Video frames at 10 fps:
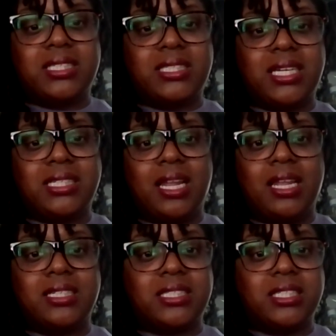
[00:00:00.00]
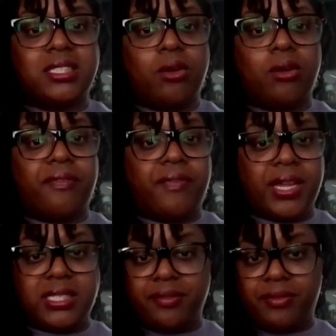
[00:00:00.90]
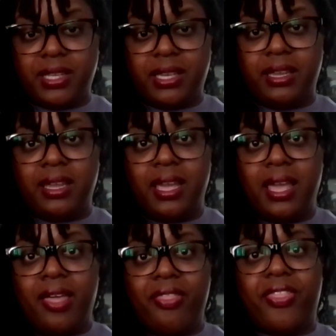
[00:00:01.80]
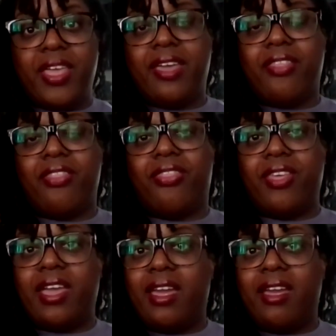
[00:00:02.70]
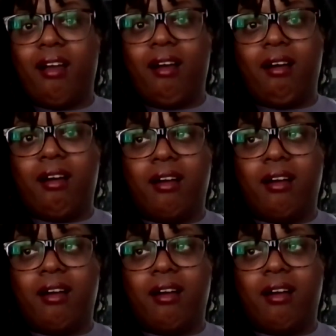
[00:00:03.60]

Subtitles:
the technology so effectively that they